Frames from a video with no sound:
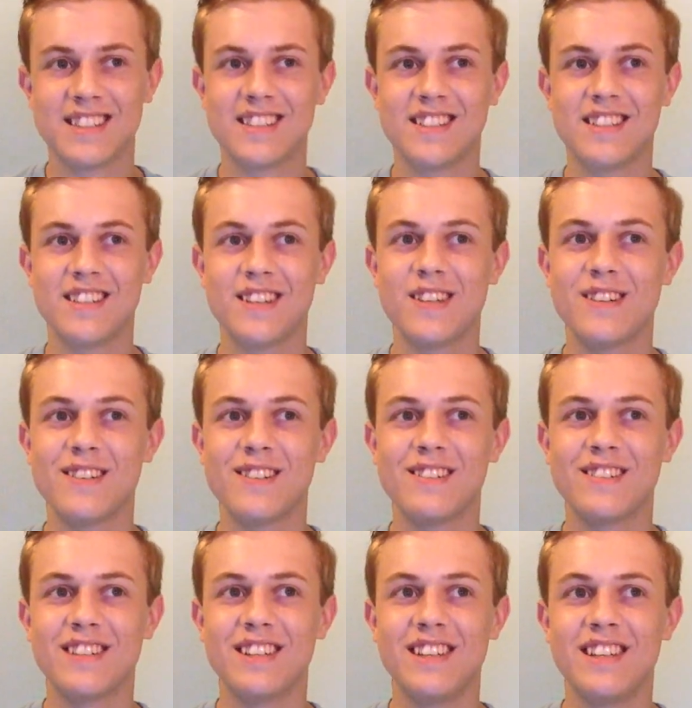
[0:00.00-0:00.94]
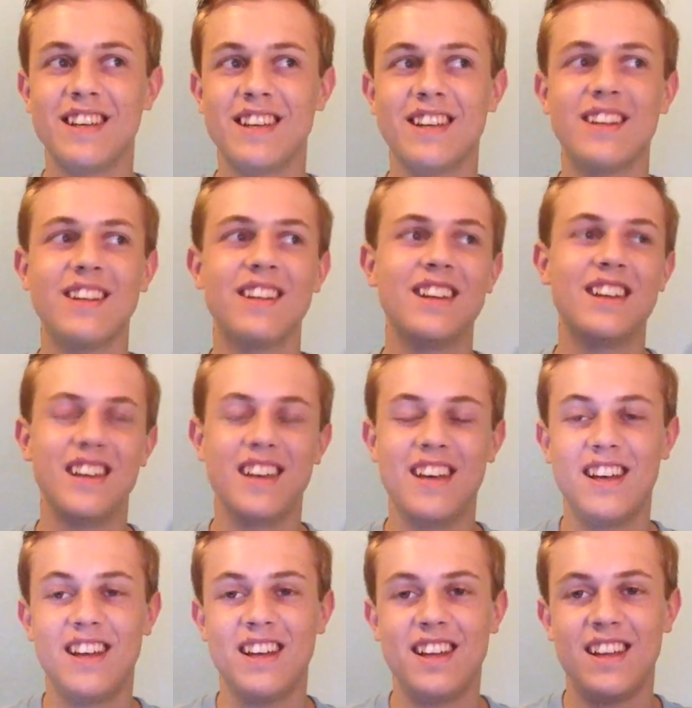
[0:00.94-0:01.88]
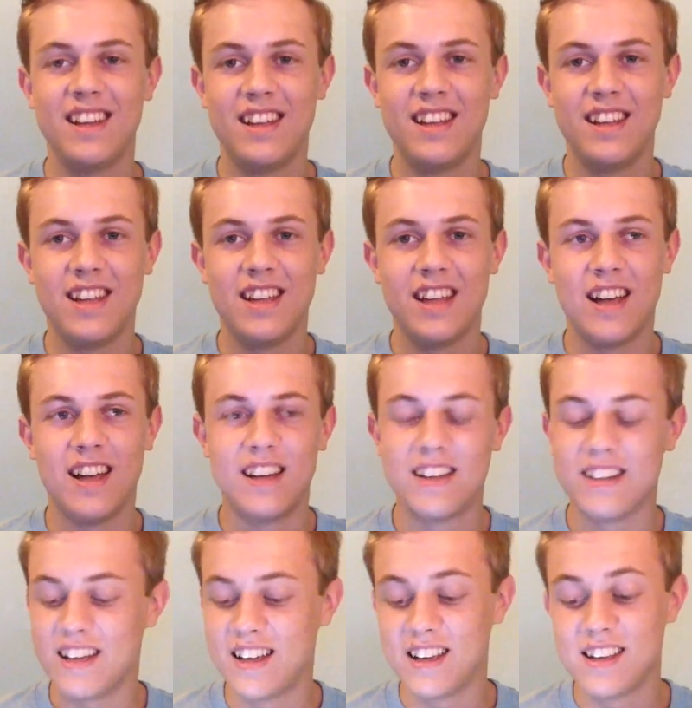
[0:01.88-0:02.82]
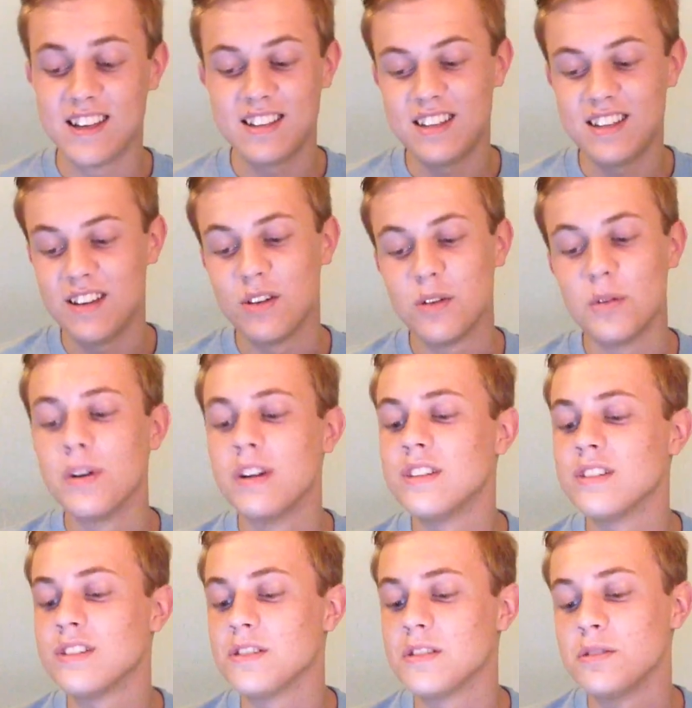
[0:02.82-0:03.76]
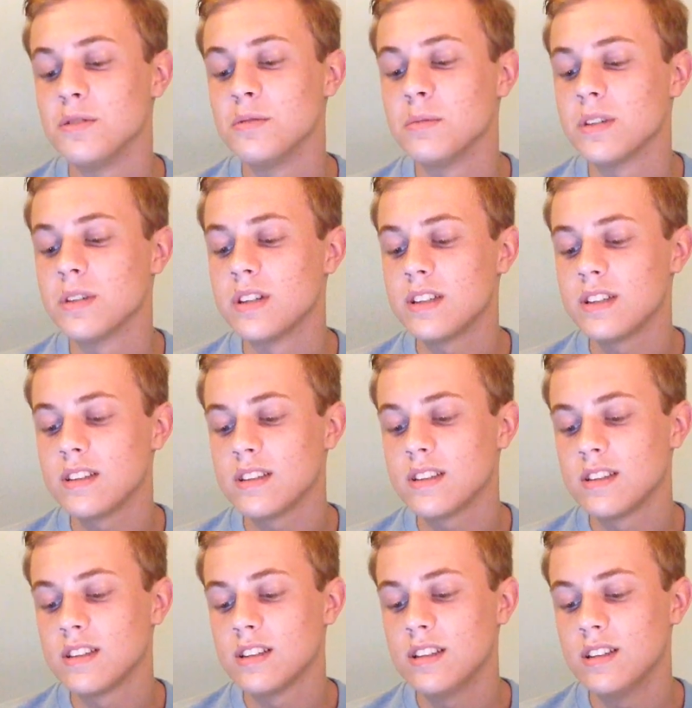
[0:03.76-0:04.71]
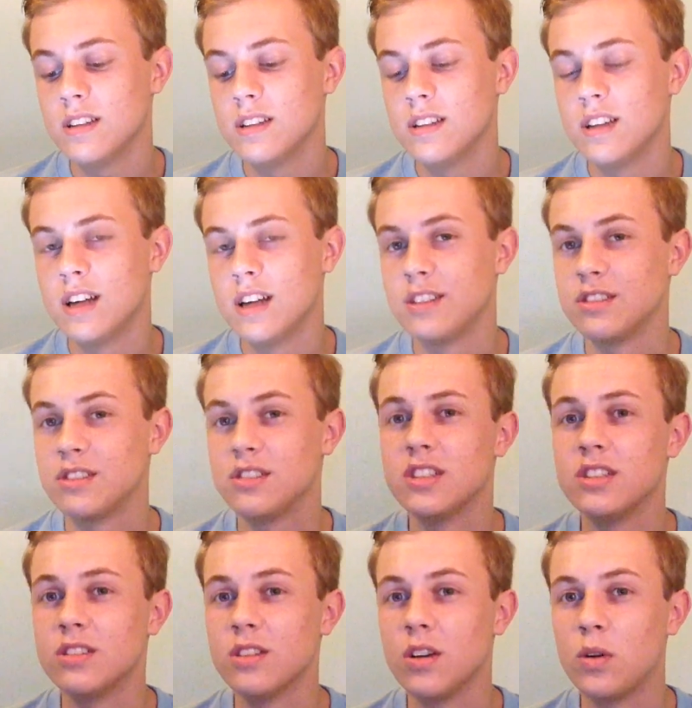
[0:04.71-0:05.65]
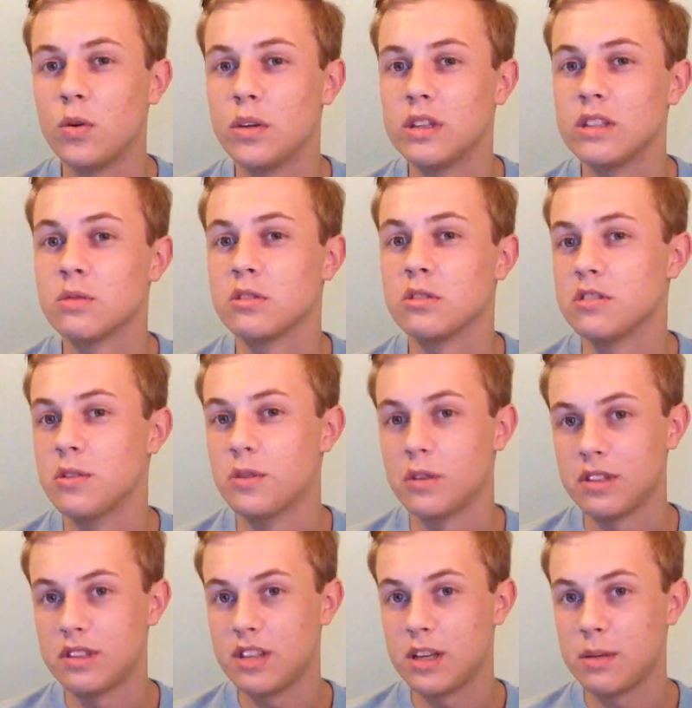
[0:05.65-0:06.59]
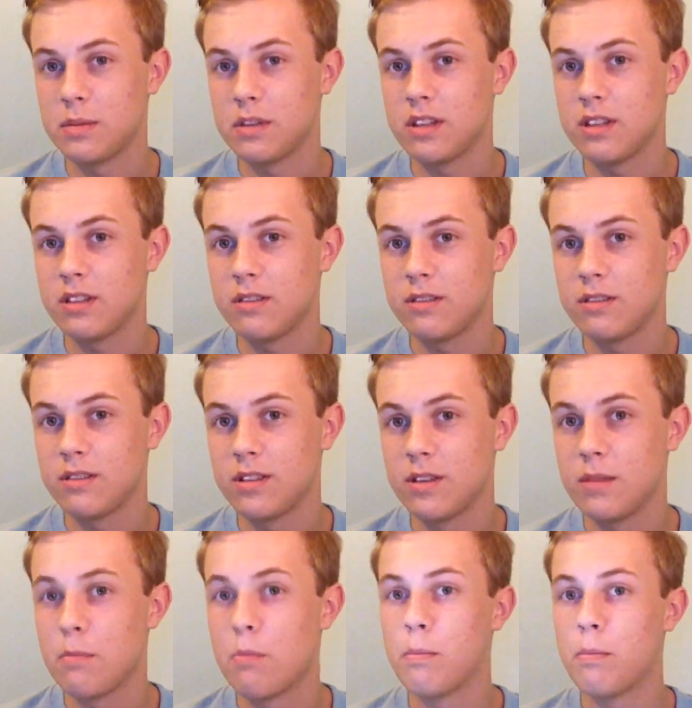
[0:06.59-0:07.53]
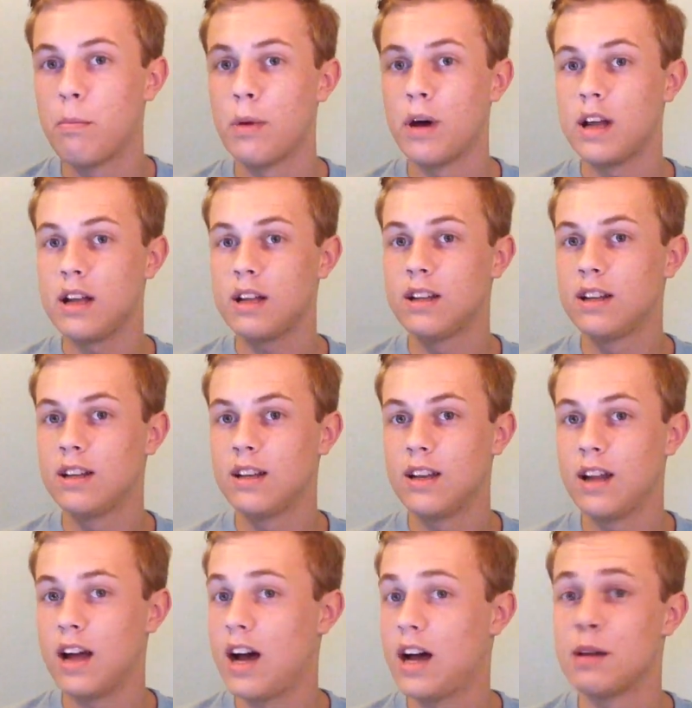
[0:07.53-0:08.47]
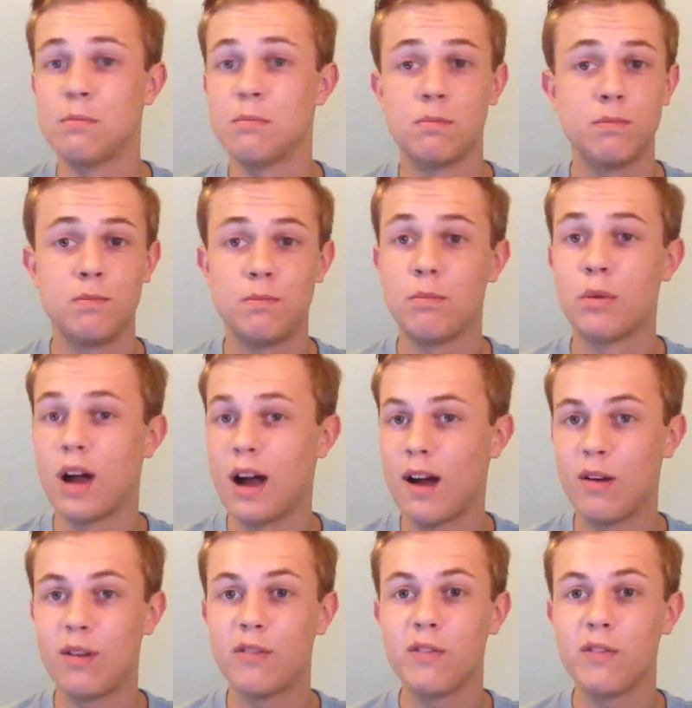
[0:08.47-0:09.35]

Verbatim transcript: so yeah, I I guess I always knew, but I just didn't always want to accept it. But I am proud